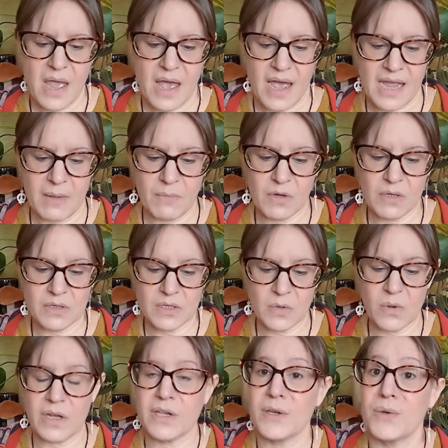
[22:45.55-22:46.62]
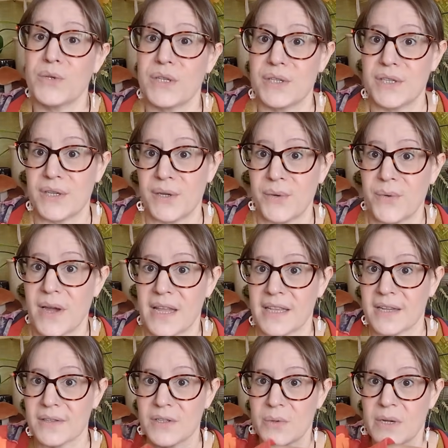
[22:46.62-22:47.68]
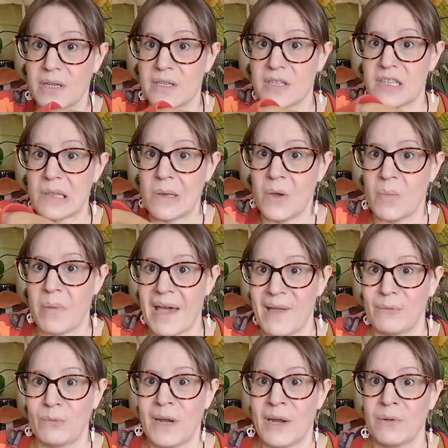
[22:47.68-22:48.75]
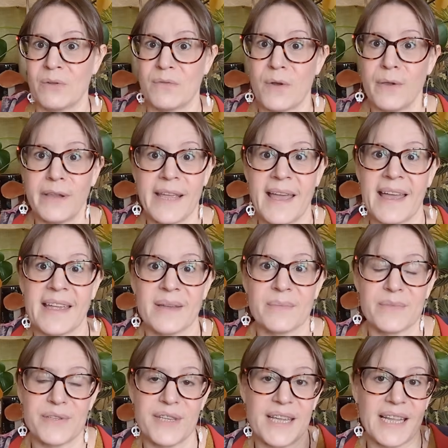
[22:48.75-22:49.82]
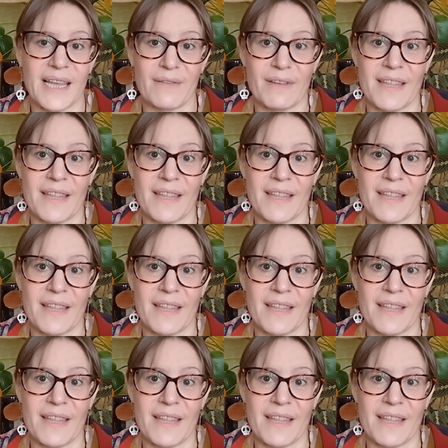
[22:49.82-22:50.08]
I am going to do what I usually do, and I'll do a slow pan round of all the items so you can have